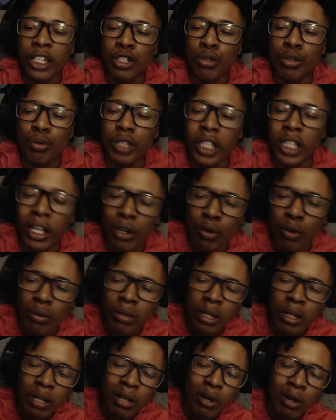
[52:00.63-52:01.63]
you killed.
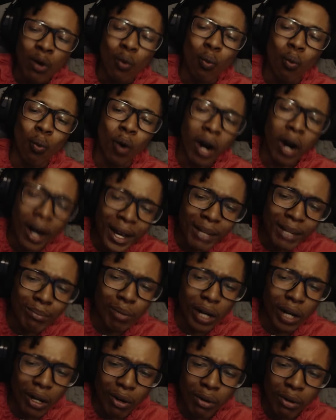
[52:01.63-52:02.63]
What,
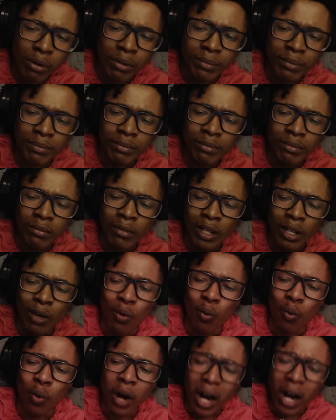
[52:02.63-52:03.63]
bro?
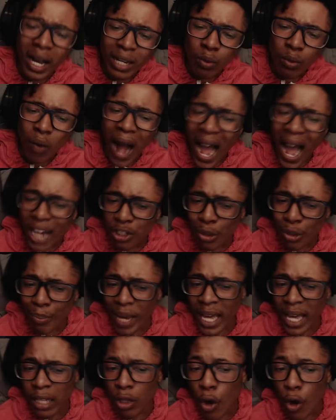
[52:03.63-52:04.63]
What? Why is you
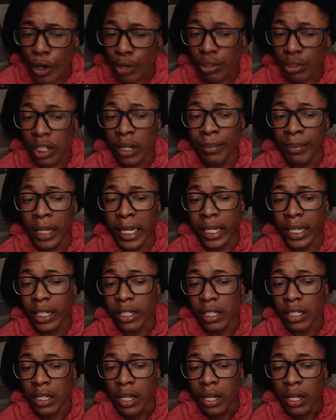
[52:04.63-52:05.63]
being loyal to them
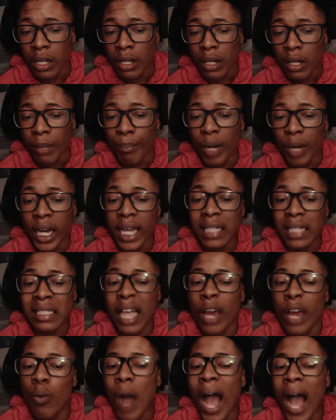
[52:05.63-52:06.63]
niggas? But it's
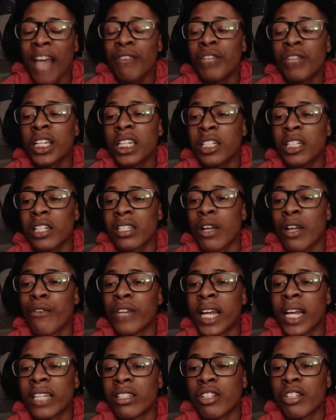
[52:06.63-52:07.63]
like, why even get yourself in
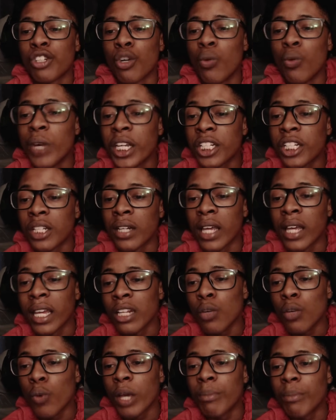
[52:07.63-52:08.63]
that situation
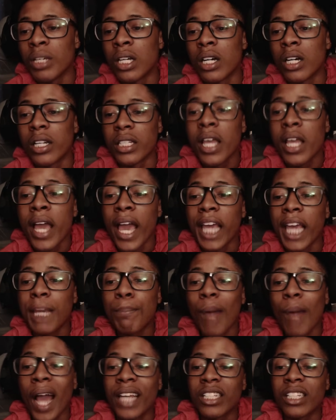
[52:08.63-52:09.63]
anyway? Because he
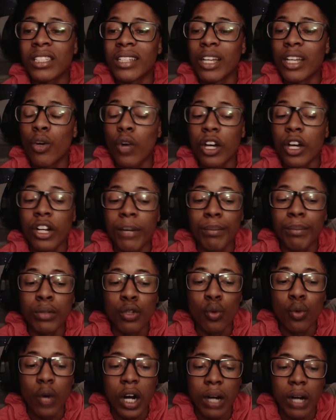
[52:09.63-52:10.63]
probably still could have
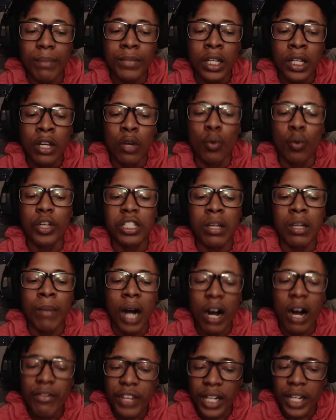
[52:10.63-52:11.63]
blew up with some
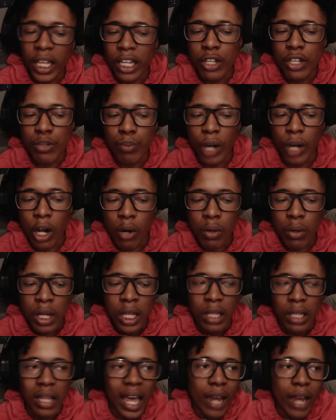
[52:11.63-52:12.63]
other niggas, bro.
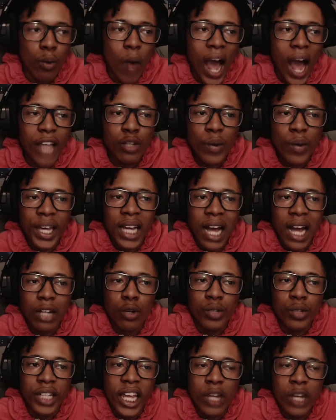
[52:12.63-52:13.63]
Like, why you ain't got
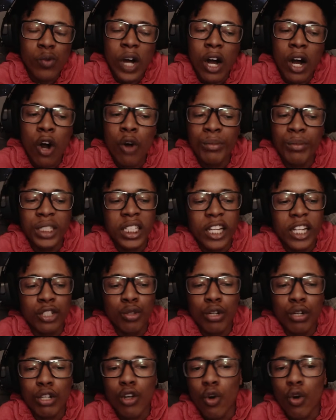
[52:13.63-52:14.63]
no day one homies that you
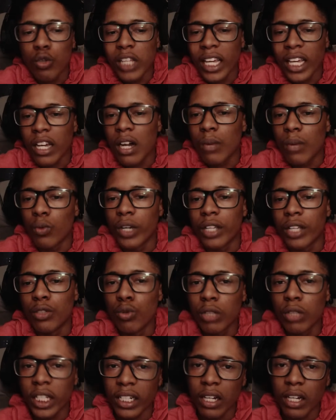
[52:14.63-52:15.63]
could go link up with? He
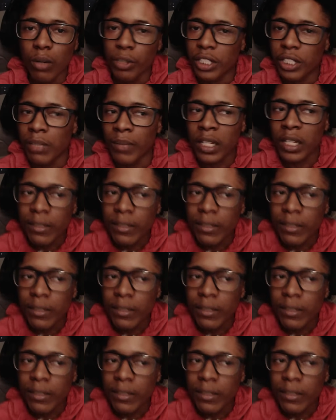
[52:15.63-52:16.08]
linked up with some